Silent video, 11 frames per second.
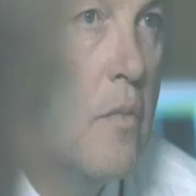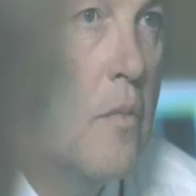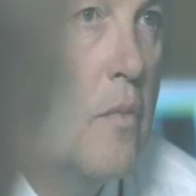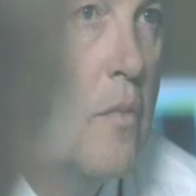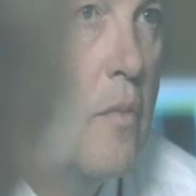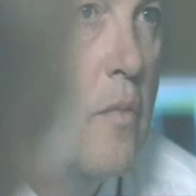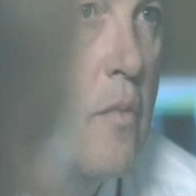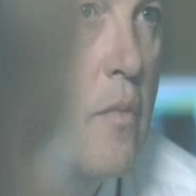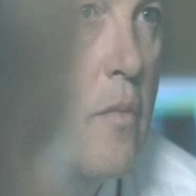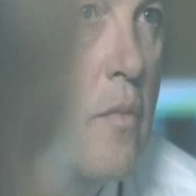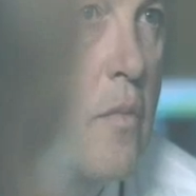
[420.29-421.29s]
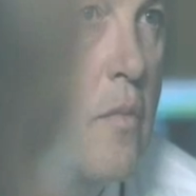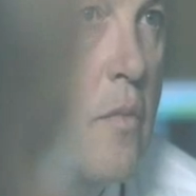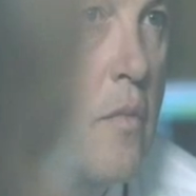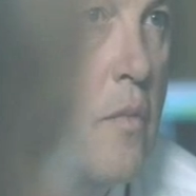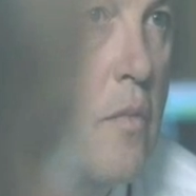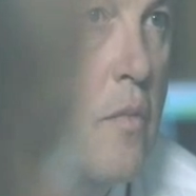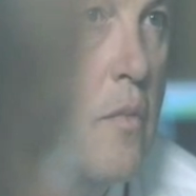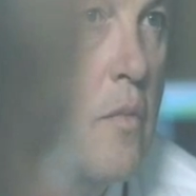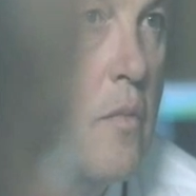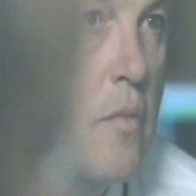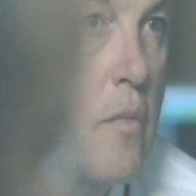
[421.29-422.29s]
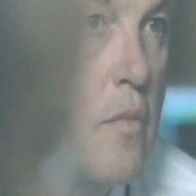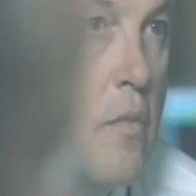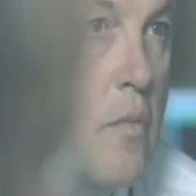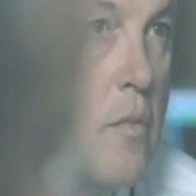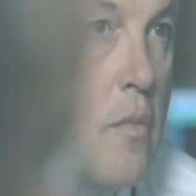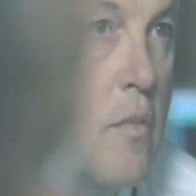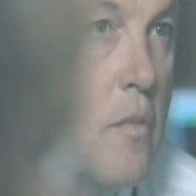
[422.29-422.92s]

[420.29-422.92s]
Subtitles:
Nobody speaks.